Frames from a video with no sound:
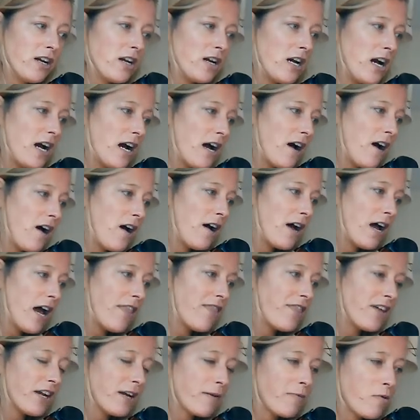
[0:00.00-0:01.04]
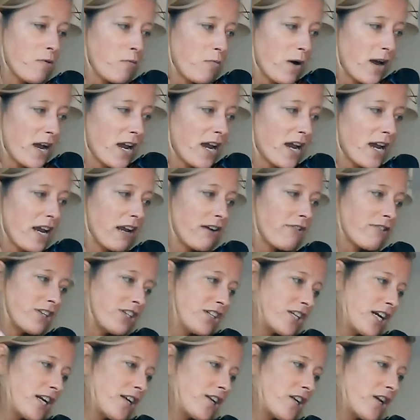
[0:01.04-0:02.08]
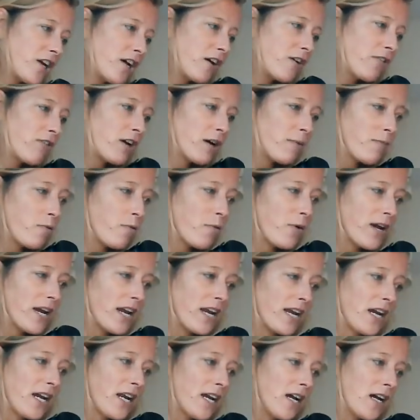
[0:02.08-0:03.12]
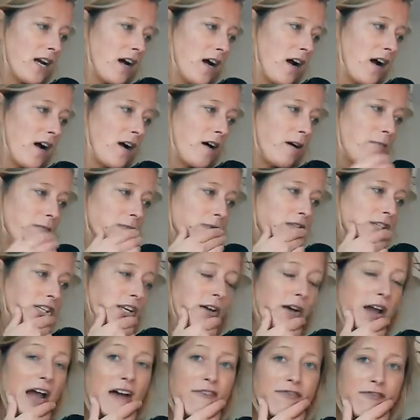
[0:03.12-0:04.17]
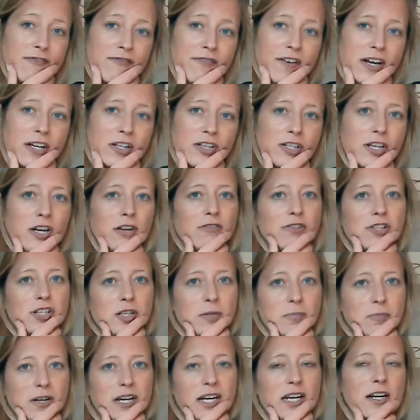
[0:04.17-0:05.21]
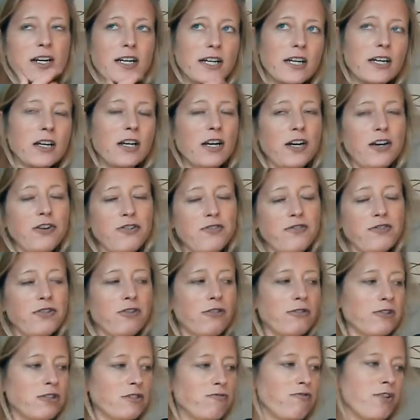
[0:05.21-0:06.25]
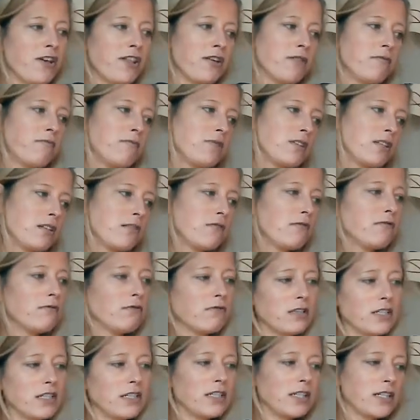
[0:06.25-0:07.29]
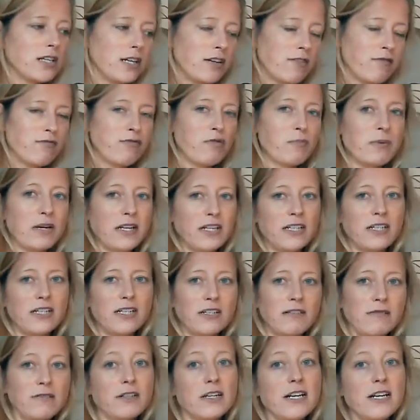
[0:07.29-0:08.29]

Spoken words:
and then come away, crescendo, come away. So have fun. Don't just play like a load of dotted rhythms and all, oh, this is kind of repetitive.